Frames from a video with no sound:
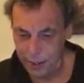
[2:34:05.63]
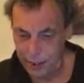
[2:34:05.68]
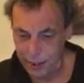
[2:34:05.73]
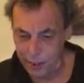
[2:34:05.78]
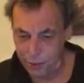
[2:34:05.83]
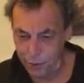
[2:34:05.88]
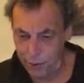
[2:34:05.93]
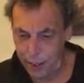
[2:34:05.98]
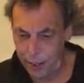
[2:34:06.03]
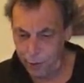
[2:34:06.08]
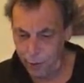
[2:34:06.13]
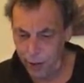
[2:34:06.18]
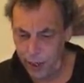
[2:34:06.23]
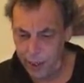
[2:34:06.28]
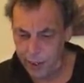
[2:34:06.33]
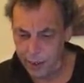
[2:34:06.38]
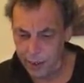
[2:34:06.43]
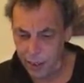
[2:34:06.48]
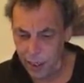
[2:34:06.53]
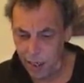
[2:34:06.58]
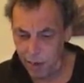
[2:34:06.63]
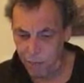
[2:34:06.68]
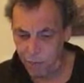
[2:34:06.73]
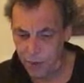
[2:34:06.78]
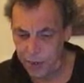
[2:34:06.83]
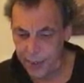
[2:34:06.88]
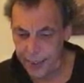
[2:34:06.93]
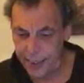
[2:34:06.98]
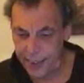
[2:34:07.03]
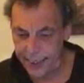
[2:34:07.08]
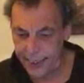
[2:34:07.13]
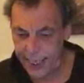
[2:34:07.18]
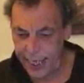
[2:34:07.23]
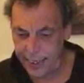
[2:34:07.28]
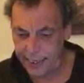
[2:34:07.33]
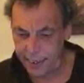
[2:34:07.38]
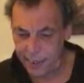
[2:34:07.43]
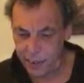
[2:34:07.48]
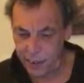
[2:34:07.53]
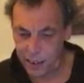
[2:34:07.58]
Streetwise love and
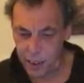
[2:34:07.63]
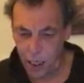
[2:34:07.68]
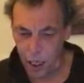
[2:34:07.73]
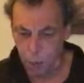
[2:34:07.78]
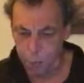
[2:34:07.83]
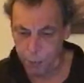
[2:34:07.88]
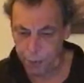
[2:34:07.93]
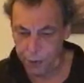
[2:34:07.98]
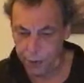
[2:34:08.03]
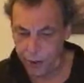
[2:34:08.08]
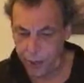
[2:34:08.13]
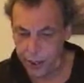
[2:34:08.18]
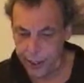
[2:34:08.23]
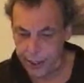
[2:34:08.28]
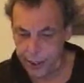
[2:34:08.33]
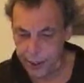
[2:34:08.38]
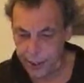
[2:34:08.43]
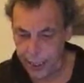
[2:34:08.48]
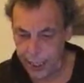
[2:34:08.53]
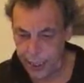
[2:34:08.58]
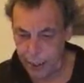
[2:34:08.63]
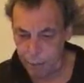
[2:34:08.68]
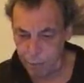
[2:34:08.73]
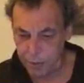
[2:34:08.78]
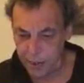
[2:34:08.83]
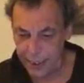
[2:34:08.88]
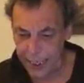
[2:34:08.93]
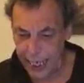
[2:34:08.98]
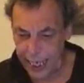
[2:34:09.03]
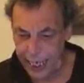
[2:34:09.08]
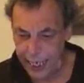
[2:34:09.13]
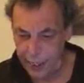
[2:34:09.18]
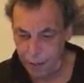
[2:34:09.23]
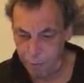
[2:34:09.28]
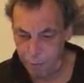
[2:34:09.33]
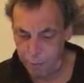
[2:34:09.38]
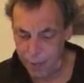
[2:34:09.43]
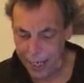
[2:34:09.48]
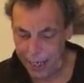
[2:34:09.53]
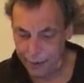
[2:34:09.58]
disaster copyright claims
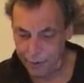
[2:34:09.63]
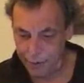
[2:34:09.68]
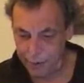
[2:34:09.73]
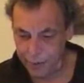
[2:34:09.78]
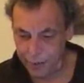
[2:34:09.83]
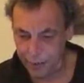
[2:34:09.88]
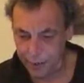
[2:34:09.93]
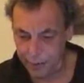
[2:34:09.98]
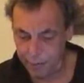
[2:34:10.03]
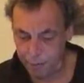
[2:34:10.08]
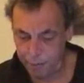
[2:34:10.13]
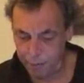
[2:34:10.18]
inbound.